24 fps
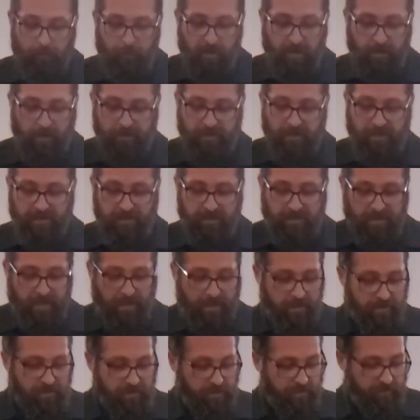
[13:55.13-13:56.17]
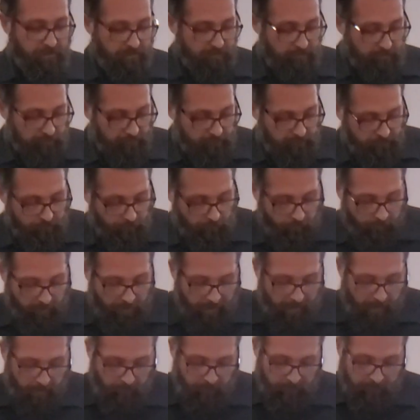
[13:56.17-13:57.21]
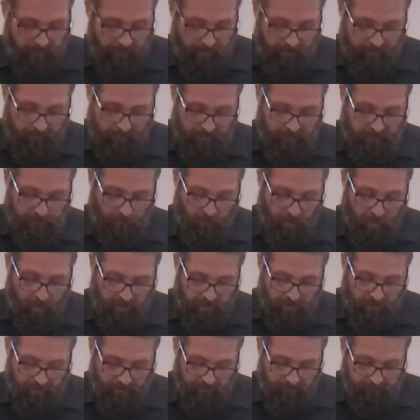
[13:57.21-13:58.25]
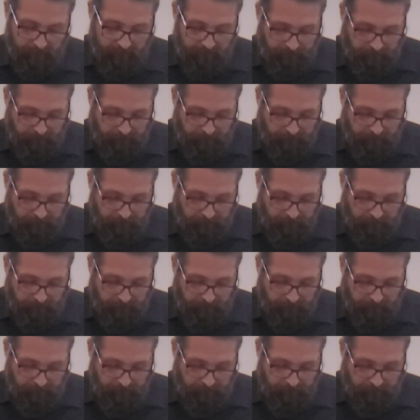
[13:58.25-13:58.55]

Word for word: because he says to the crowd then that's watching,